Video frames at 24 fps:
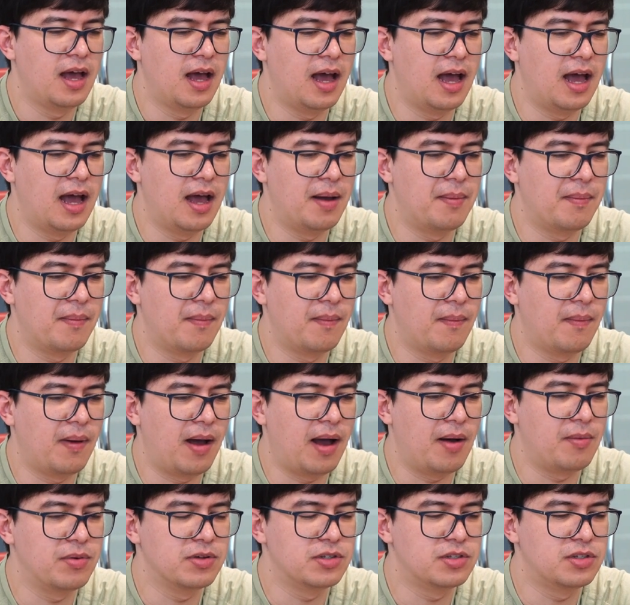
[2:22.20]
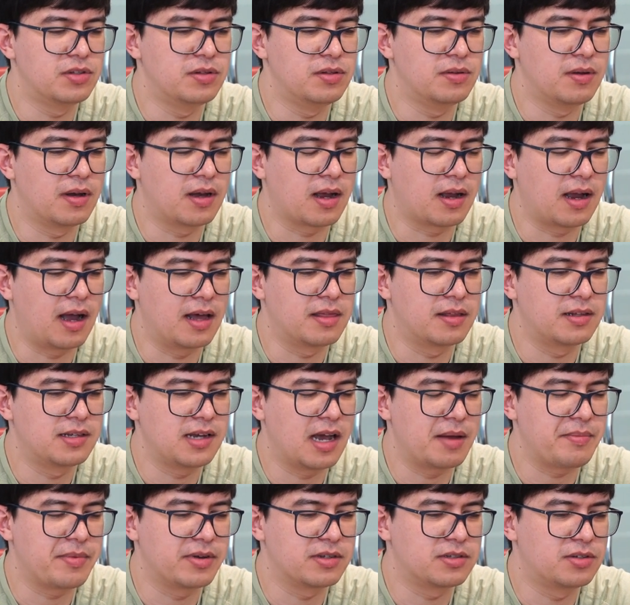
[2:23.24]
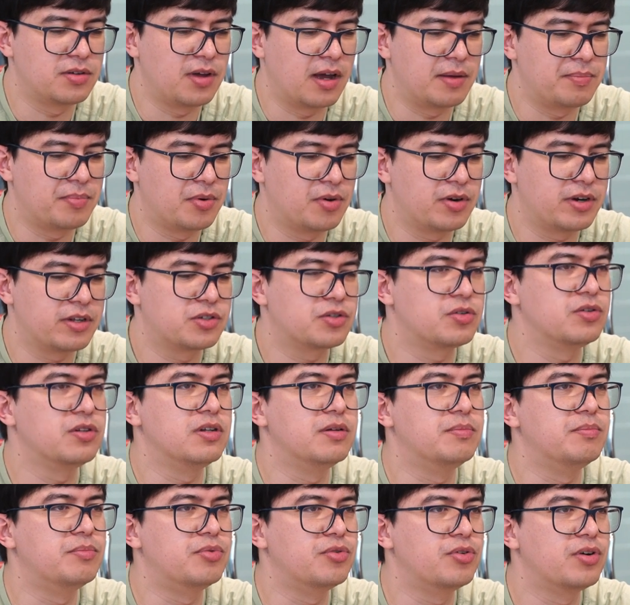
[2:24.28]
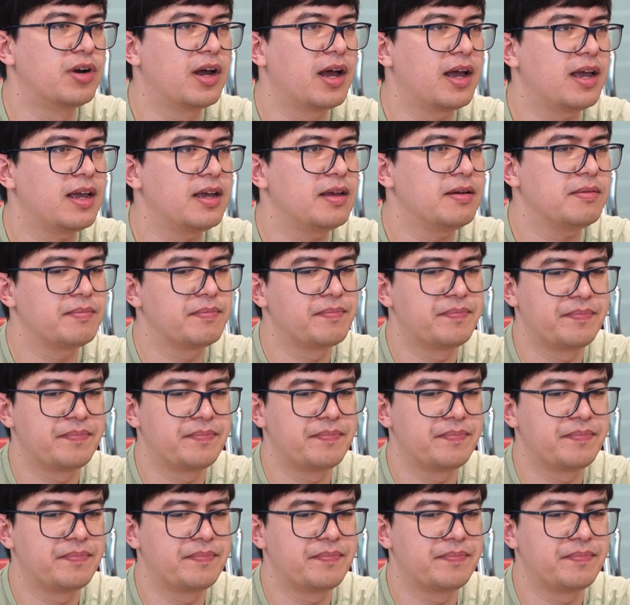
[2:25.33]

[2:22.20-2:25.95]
Um, I was at the time I was at boarding school in Brunei,